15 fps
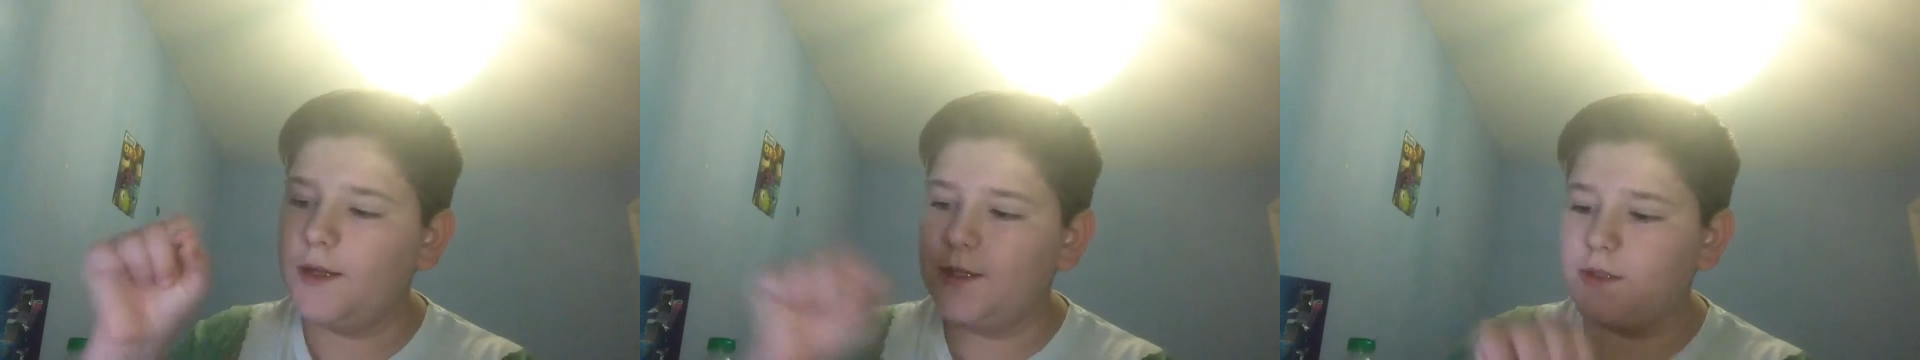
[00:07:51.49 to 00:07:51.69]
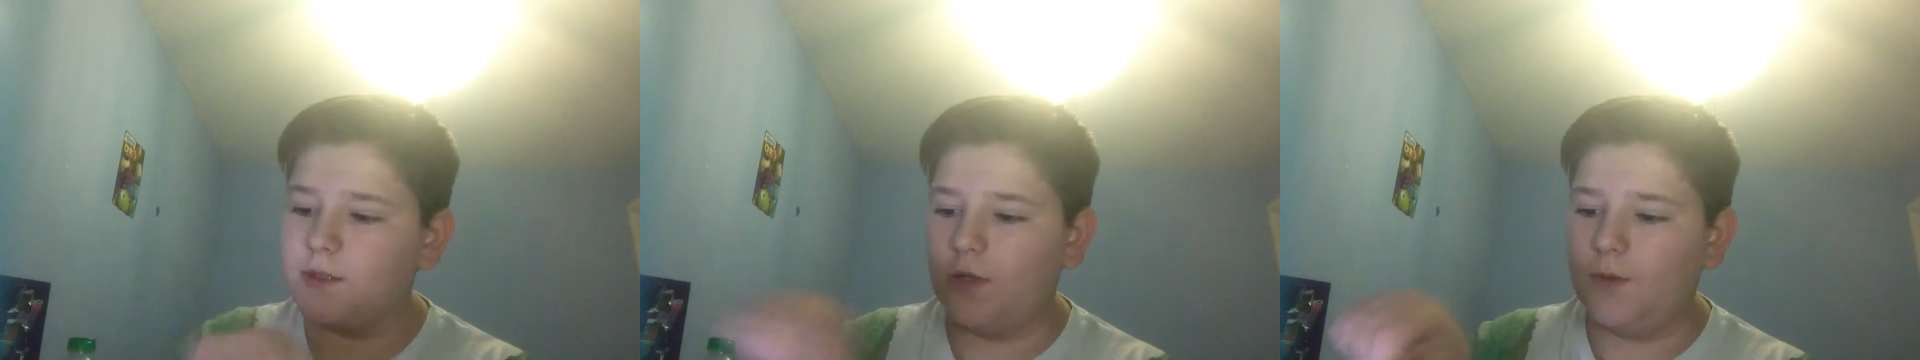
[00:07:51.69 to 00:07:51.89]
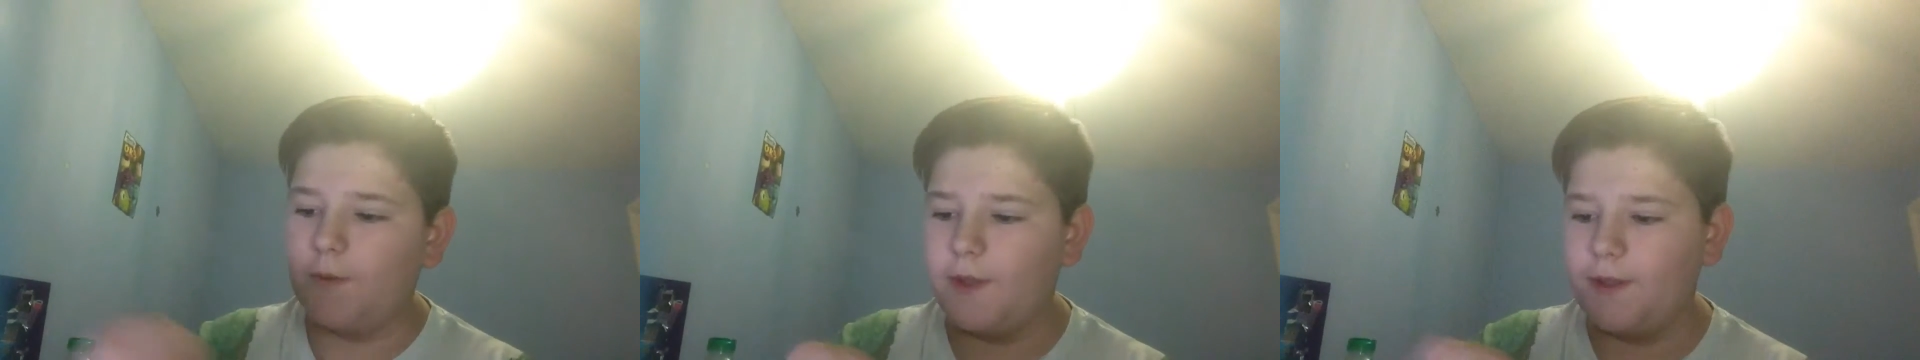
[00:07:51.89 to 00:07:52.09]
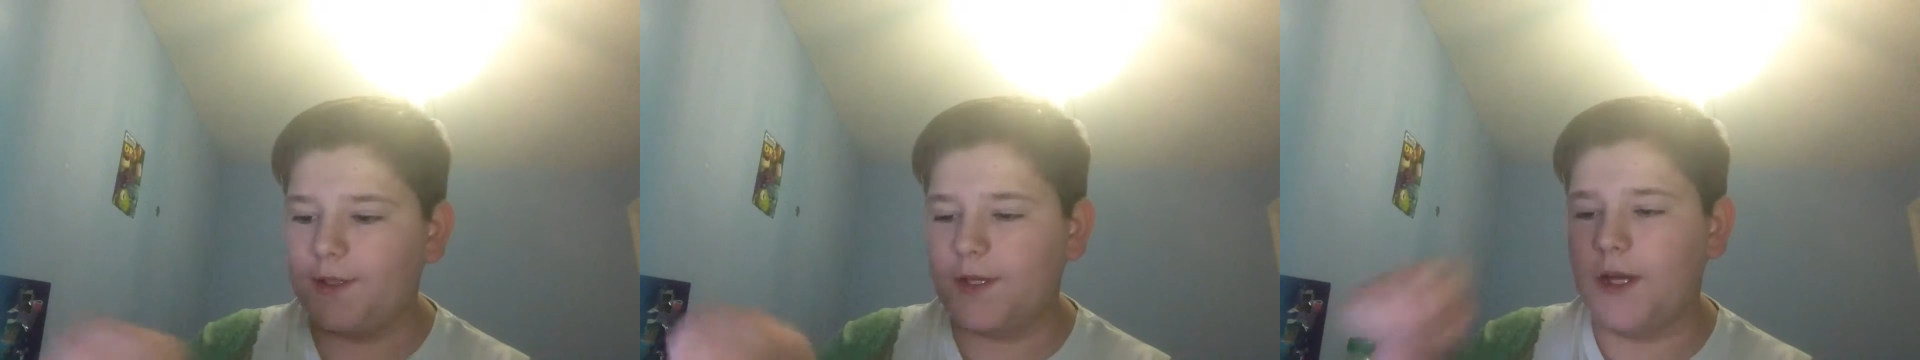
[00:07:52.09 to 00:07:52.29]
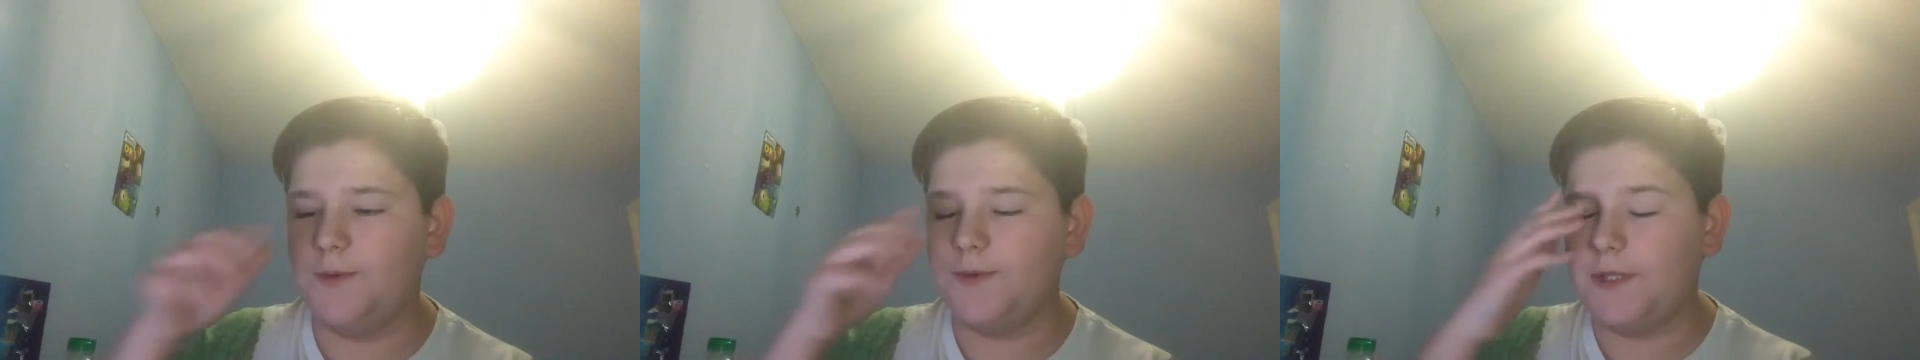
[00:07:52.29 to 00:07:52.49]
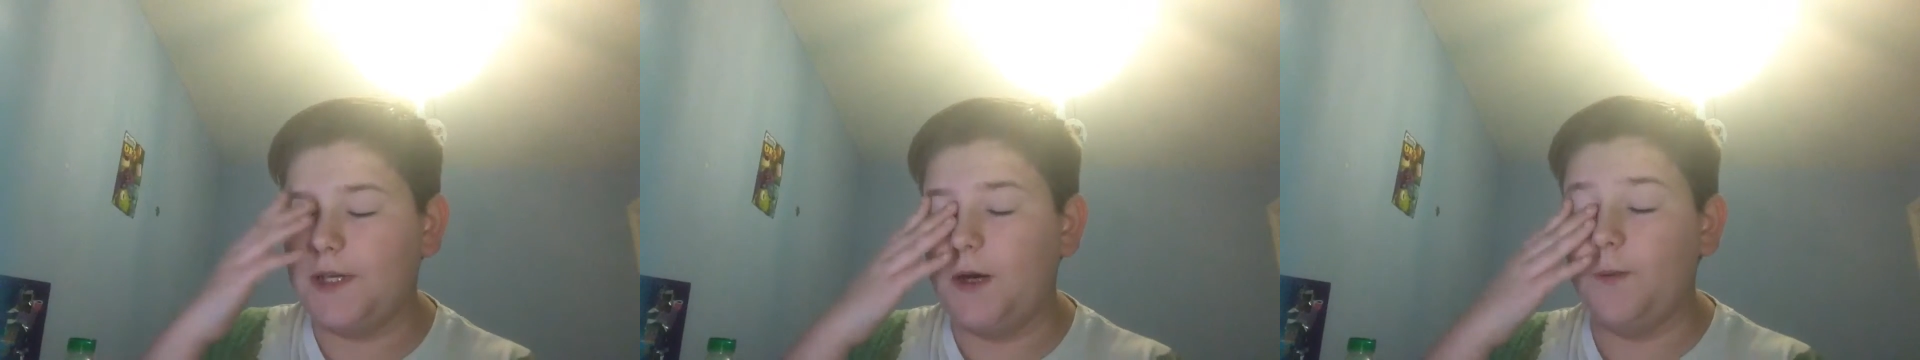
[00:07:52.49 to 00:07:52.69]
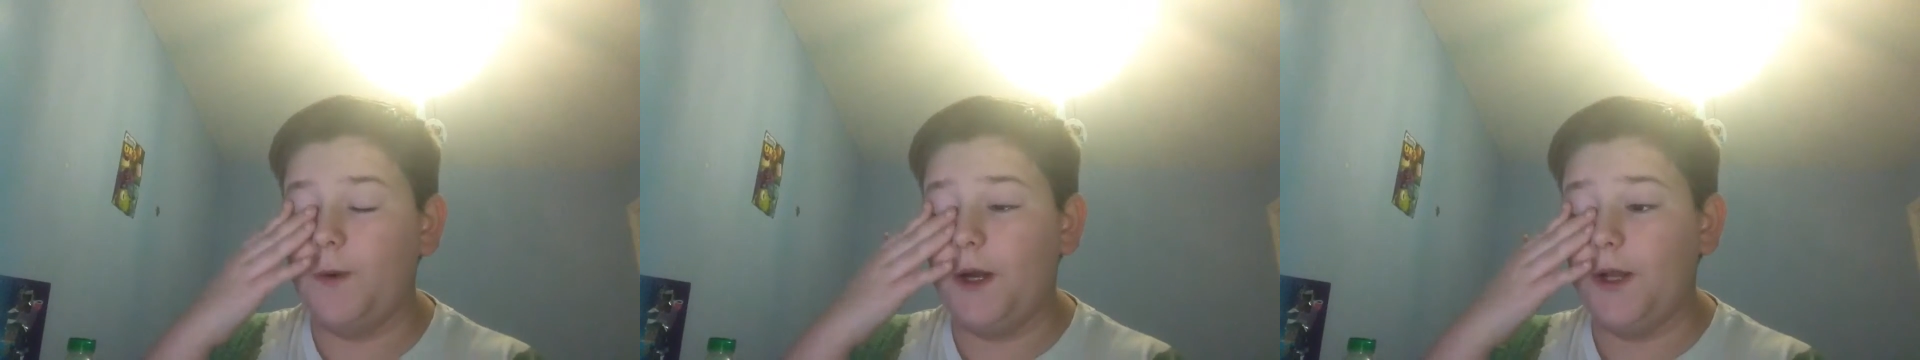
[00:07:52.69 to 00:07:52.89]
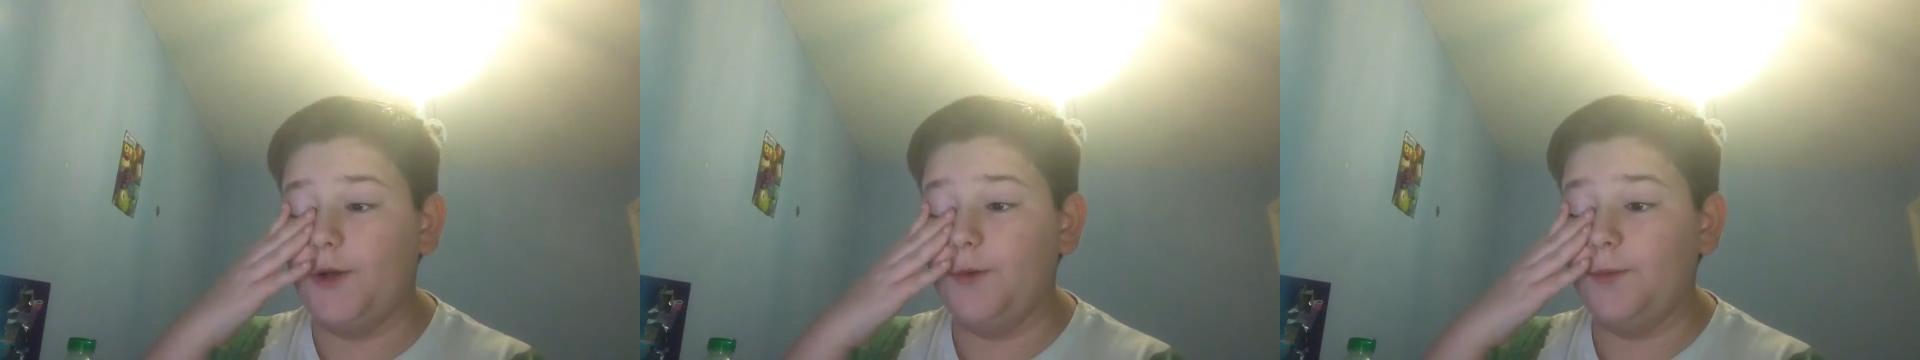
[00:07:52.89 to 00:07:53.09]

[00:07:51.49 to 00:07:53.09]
is normally the times that I might